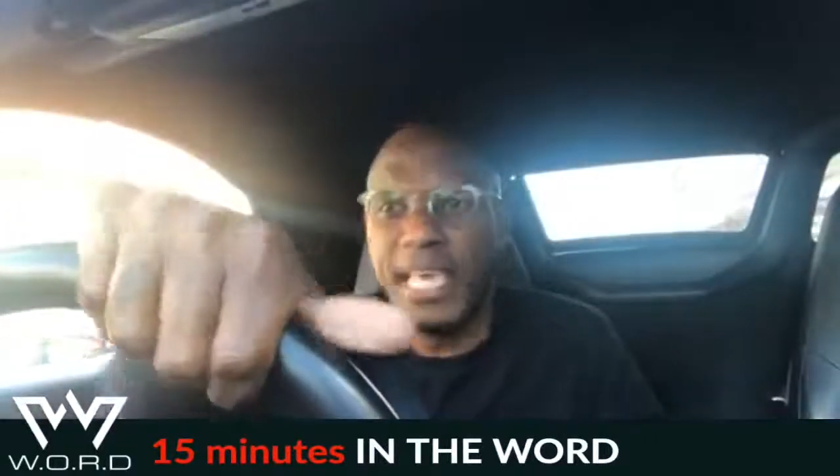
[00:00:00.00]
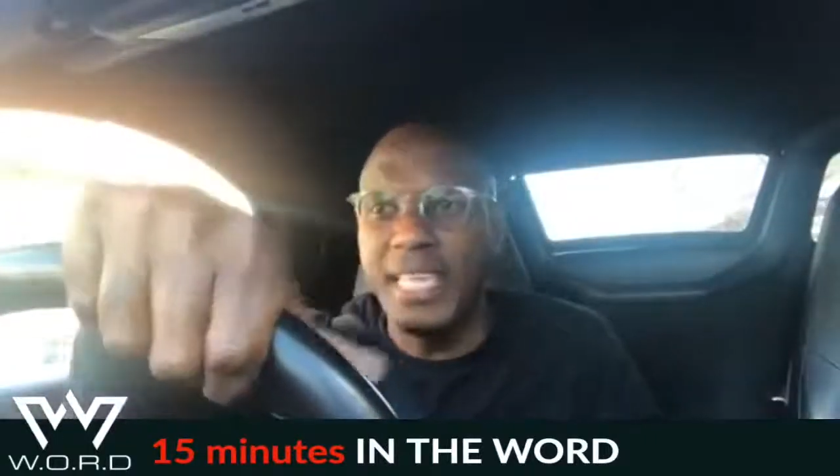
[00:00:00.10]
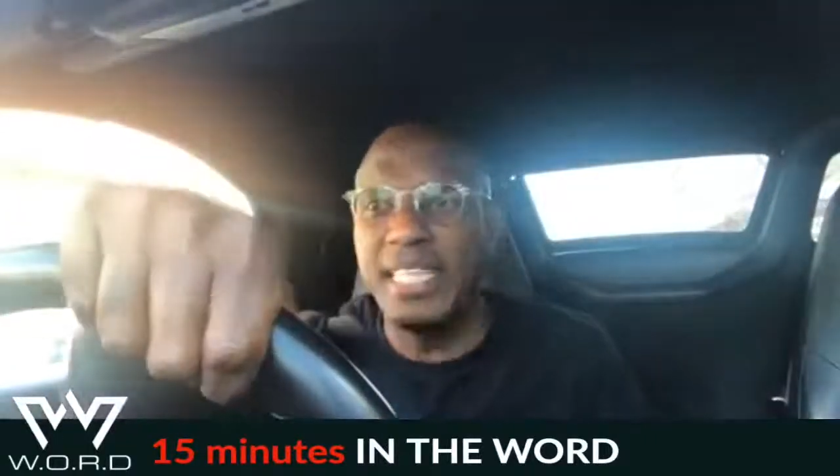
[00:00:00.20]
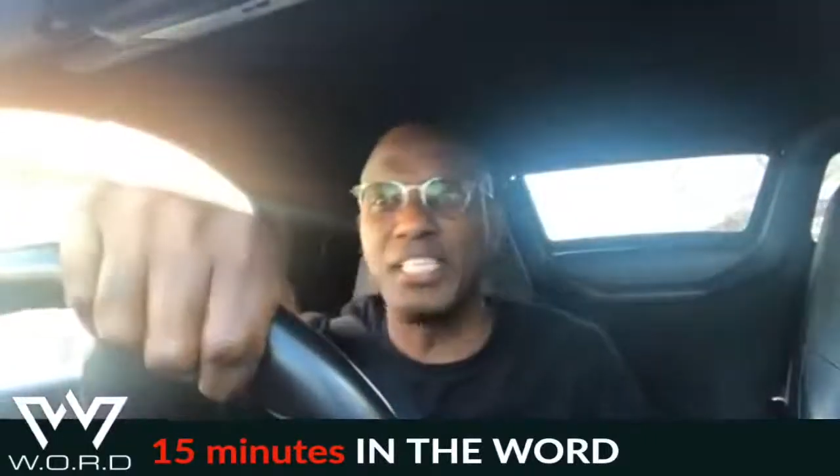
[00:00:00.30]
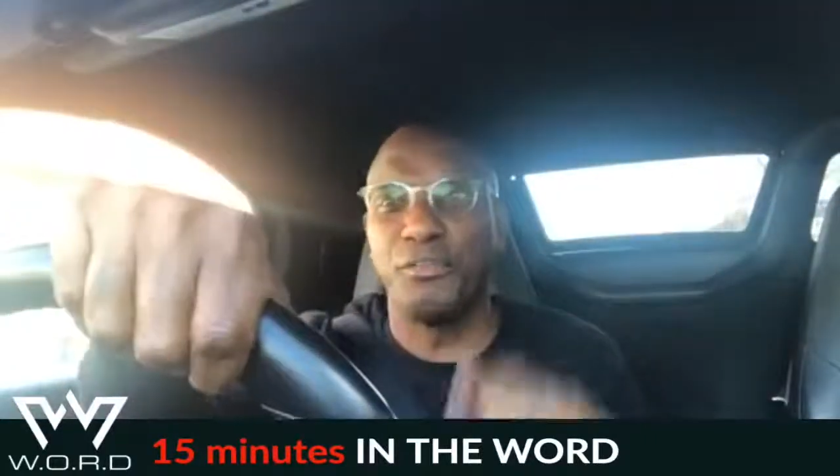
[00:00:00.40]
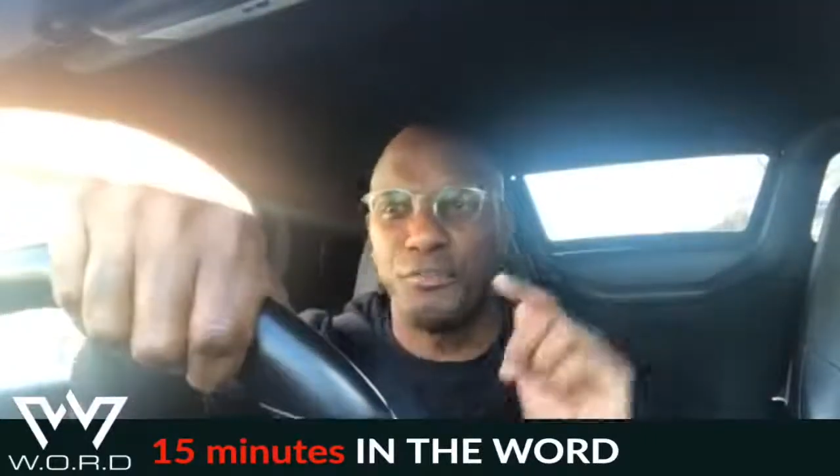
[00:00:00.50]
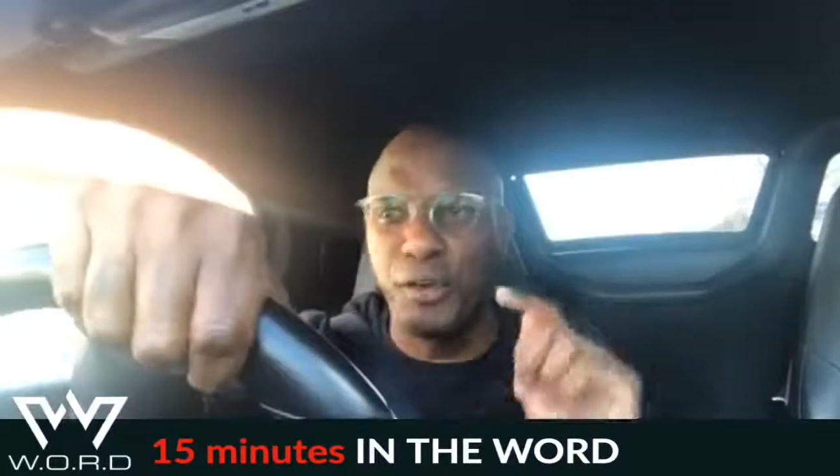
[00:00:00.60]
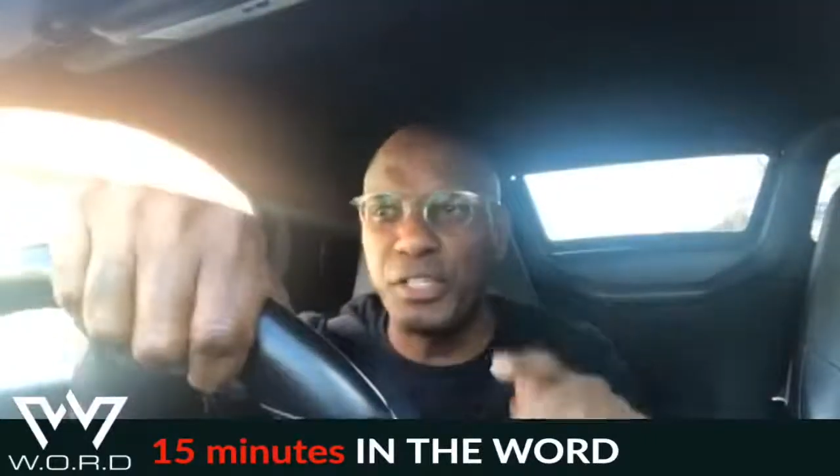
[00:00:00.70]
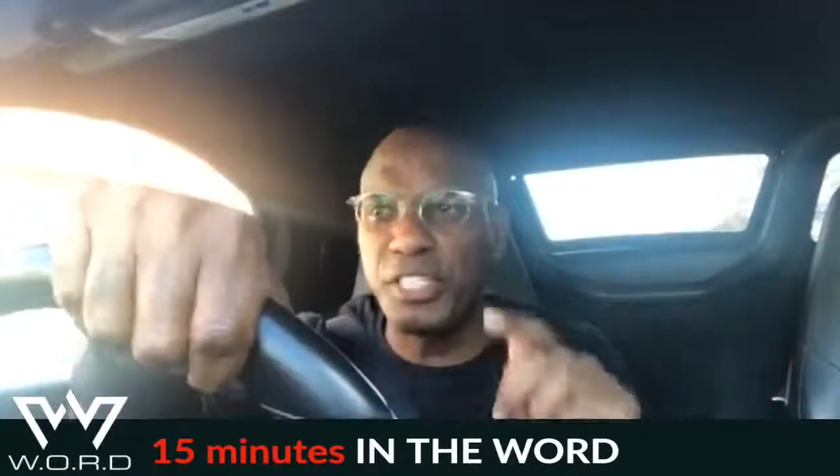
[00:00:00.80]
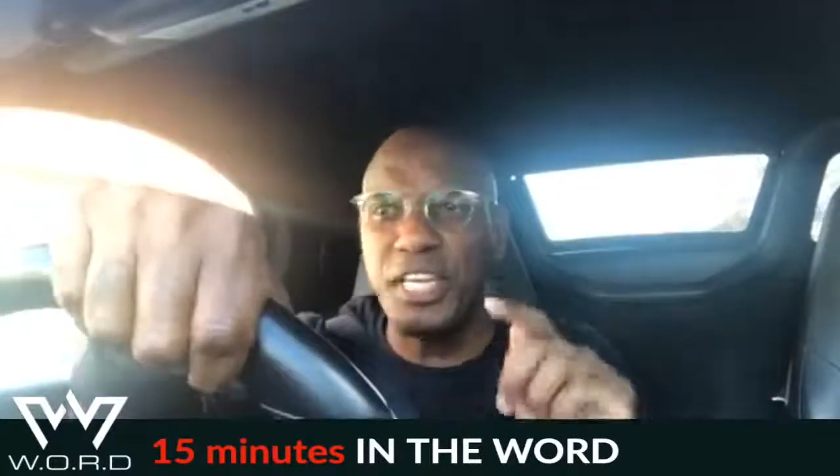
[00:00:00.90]
He says the
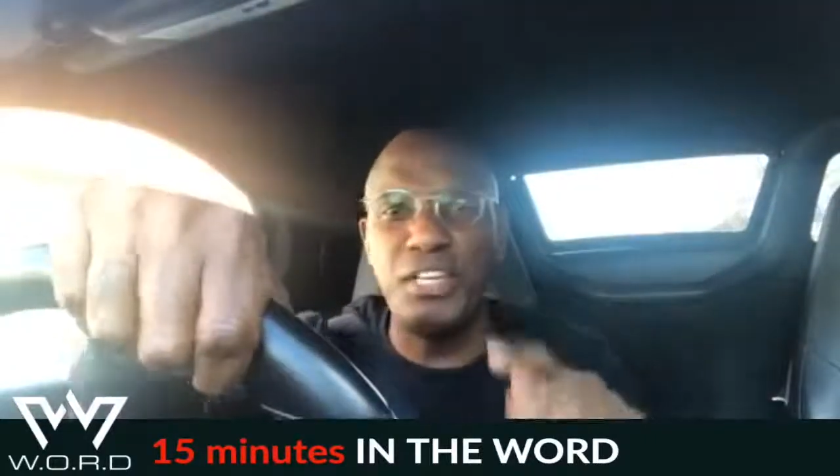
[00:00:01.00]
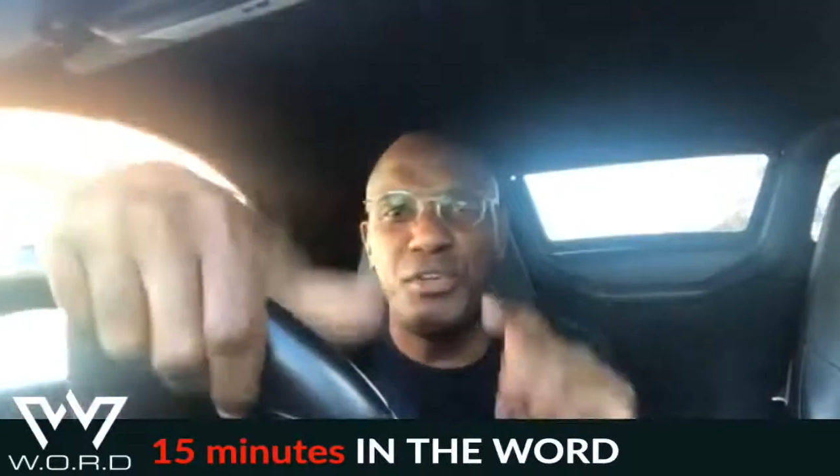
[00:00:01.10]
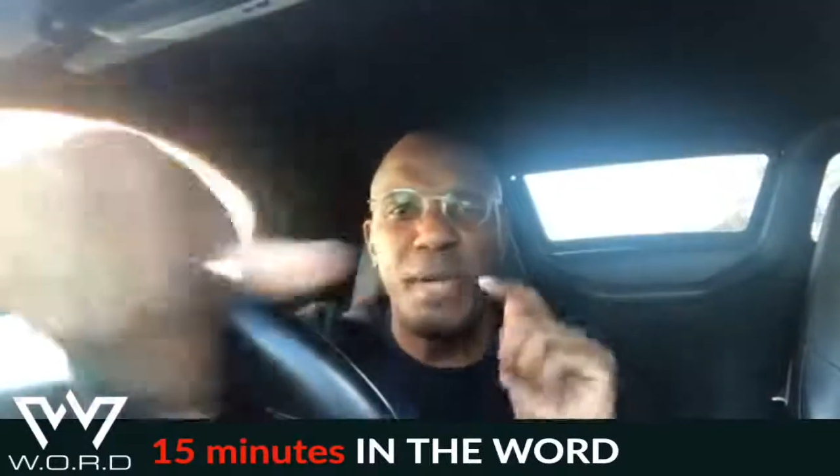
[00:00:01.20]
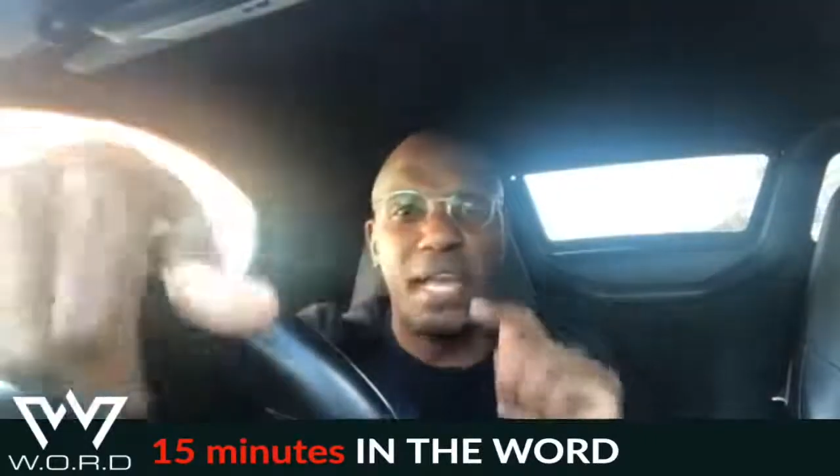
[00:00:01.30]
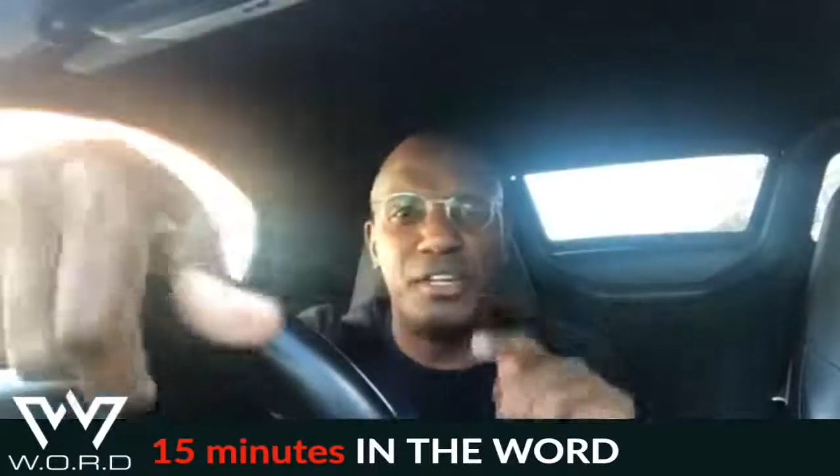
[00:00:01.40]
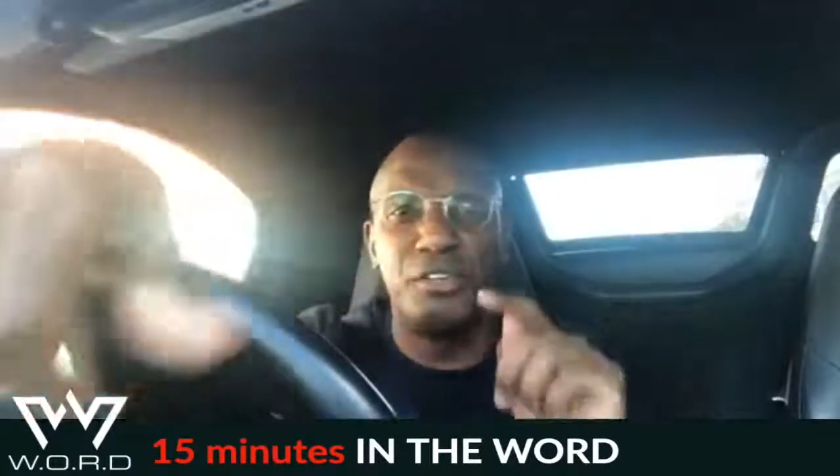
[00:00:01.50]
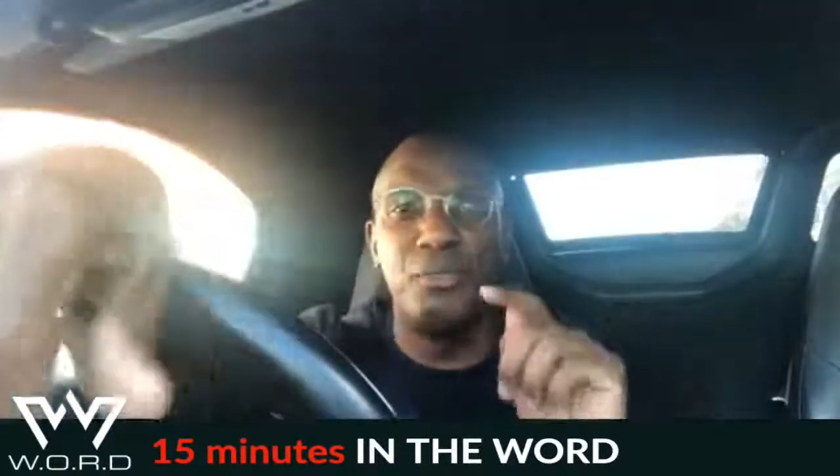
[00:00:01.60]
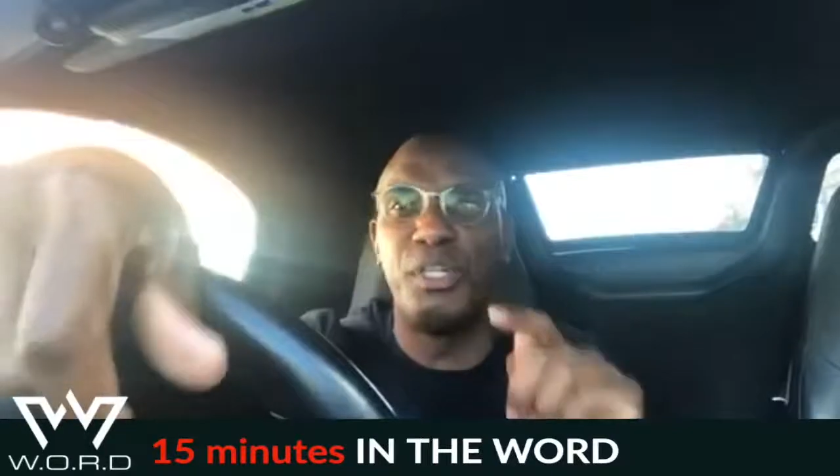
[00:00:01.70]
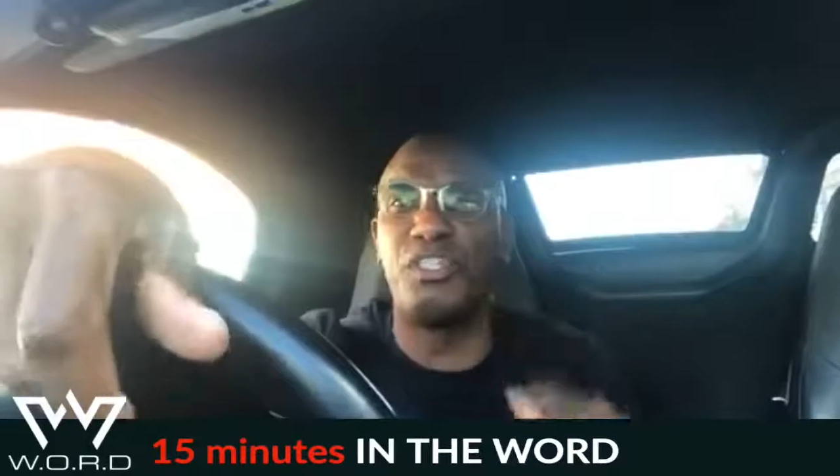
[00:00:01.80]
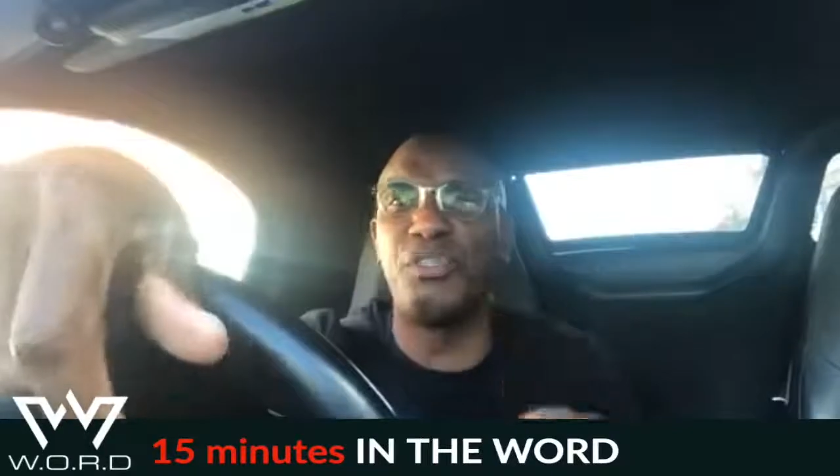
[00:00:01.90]
first thing you got to
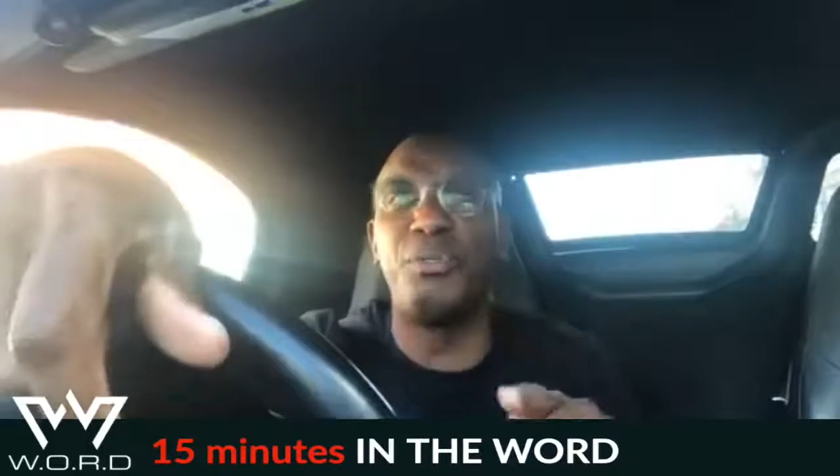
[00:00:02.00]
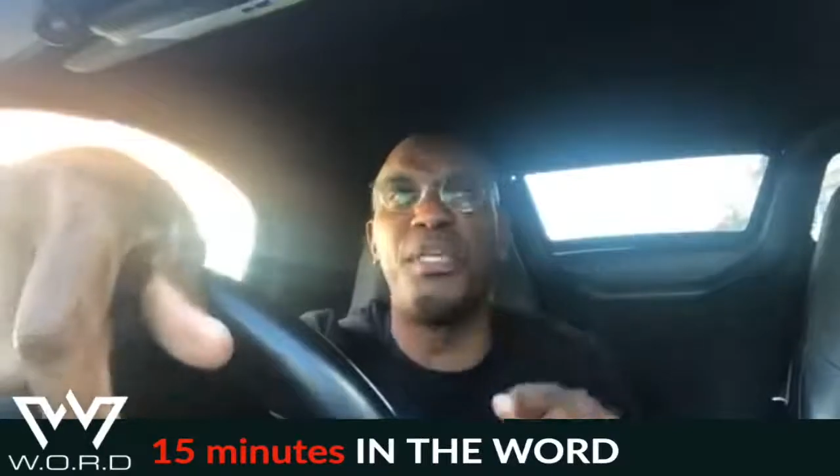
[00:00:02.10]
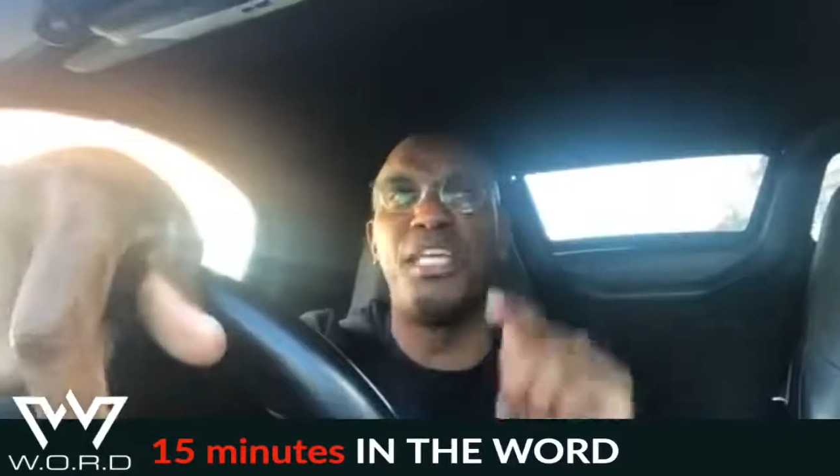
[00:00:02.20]
do with you